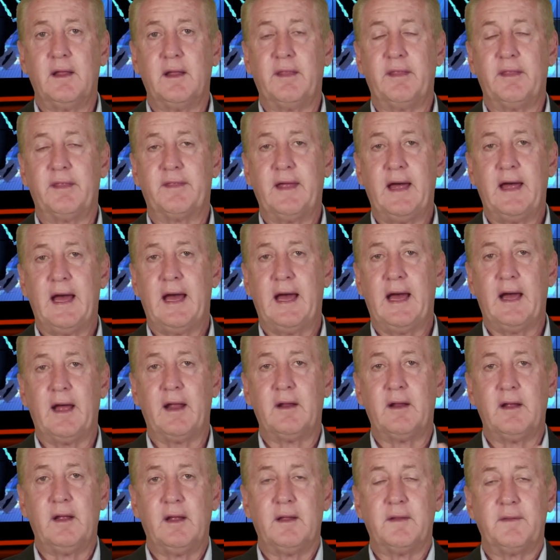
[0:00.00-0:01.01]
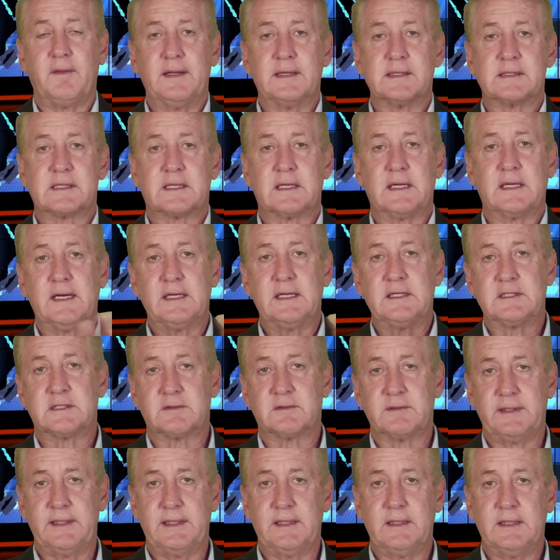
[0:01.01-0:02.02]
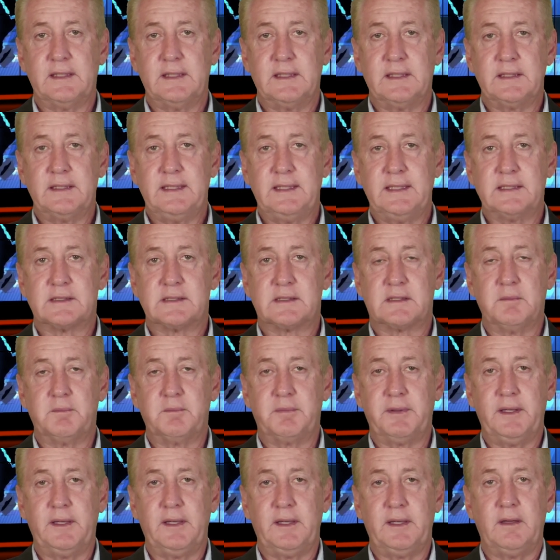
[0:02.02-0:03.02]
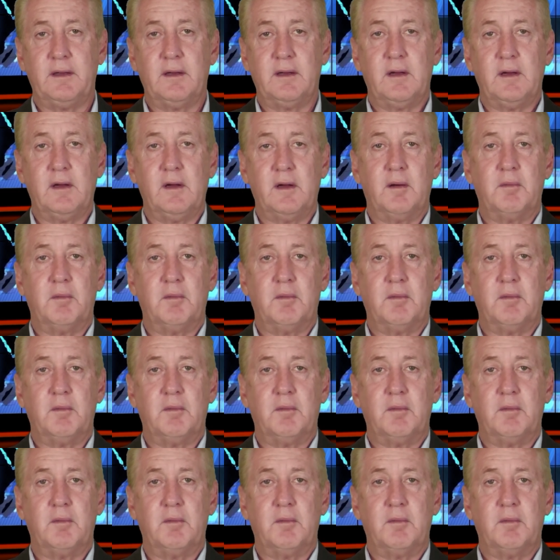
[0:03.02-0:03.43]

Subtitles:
that this country needs to be